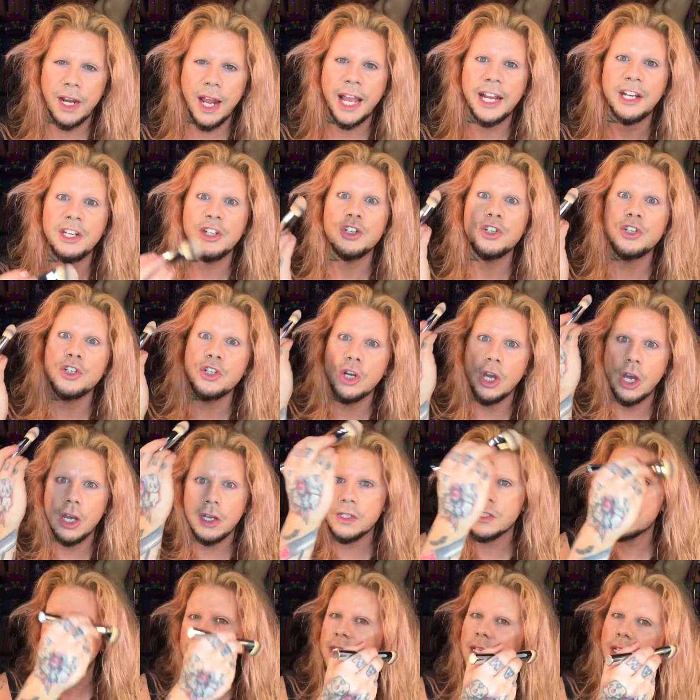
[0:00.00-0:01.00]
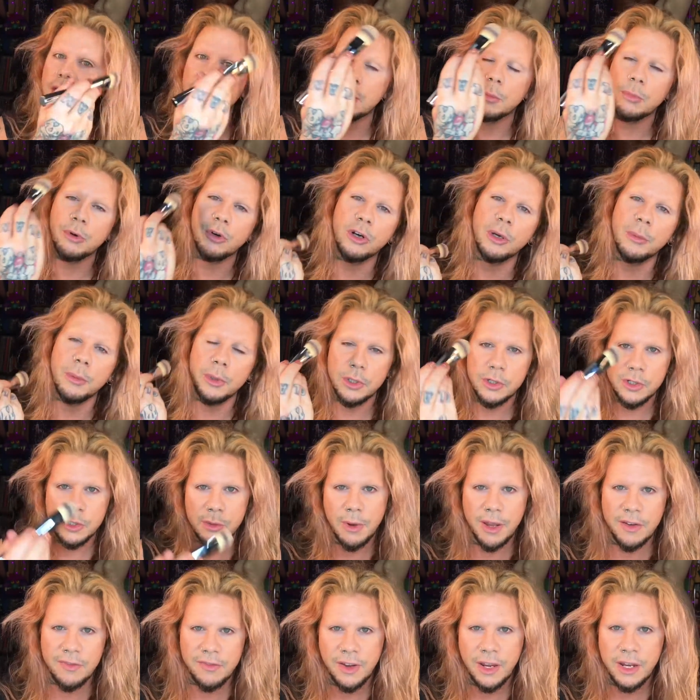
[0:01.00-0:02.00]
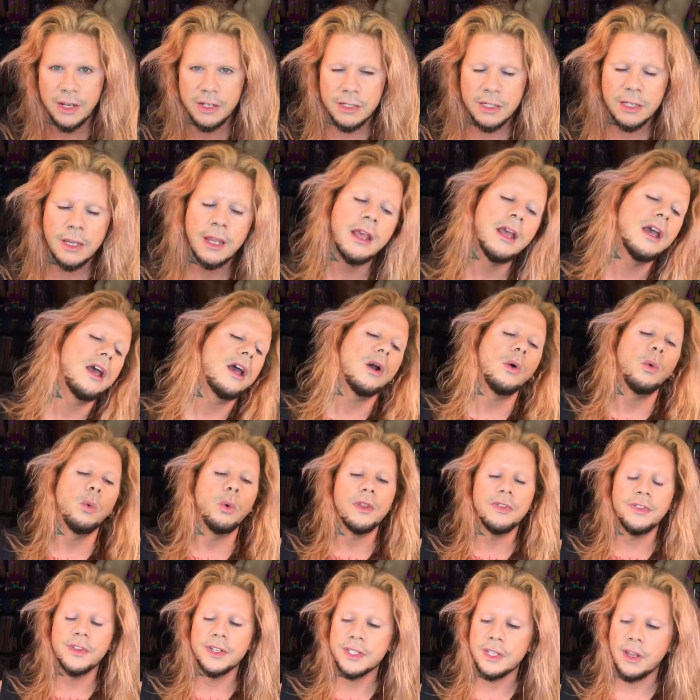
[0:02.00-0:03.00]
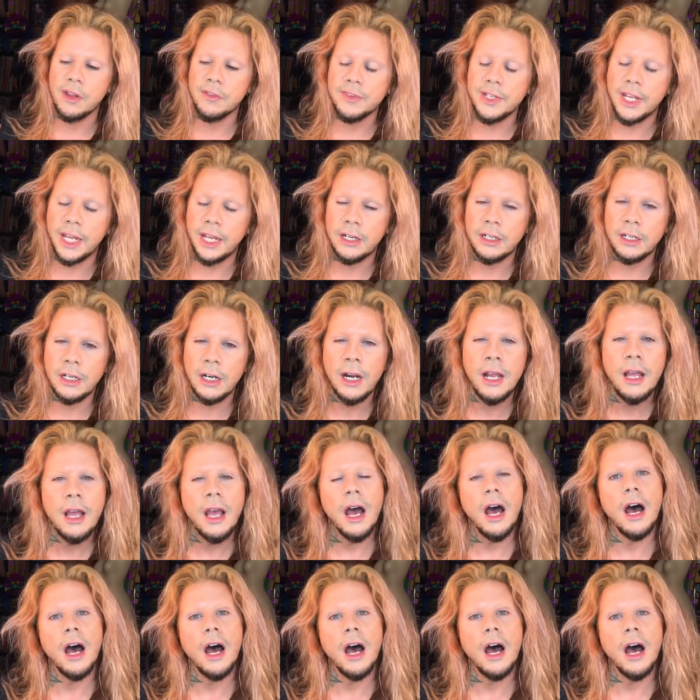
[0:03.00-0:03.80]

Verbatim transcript: I just did the perimeters of my face with the self tanner.